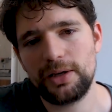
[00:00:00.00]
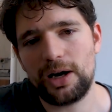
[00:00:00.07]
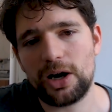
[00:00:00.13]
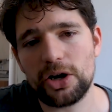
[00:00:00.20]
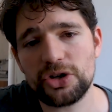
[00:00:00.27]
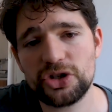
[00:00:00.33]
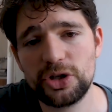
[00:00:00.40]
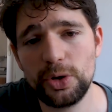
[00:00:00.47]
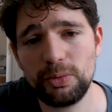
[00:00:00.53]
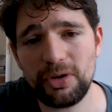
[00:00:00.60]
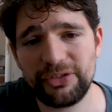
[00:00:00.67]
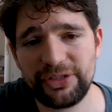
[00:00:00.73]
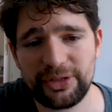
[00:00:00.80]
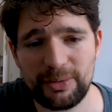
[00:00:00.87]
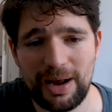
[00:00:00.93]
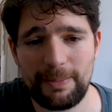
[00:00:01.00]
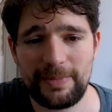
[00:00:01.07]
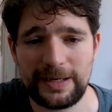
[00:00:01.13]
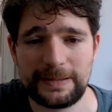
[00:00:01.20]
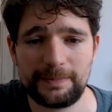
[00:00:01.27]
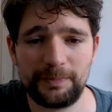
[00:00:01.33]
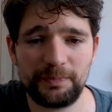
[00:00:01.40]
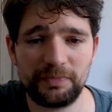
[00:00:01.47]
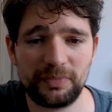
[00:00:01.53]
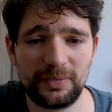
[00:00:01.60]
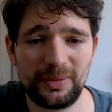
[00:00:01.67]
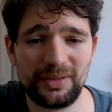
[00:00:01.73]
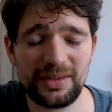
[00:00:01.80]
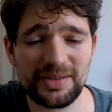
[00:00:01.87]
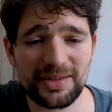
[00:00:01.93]
Archgoo of Thraben.
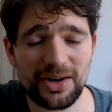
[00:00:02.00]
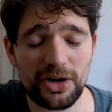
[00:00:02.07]
This